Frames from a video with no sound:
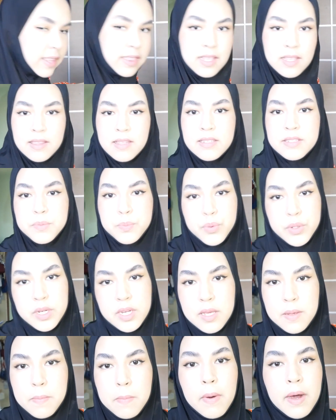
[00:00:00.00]
think that's
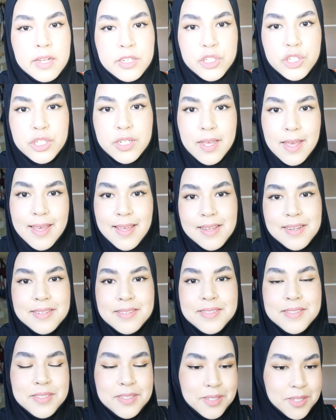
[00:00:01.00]
pretty much it.
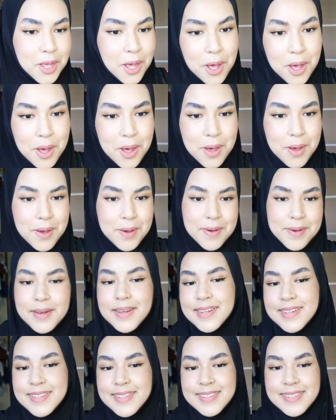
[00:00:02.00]
So
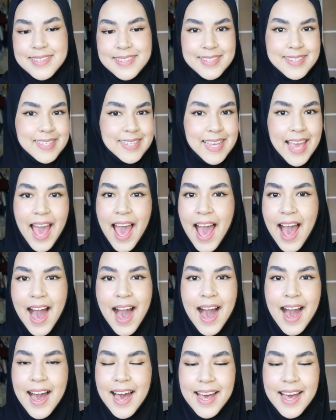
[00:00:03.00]
yeah.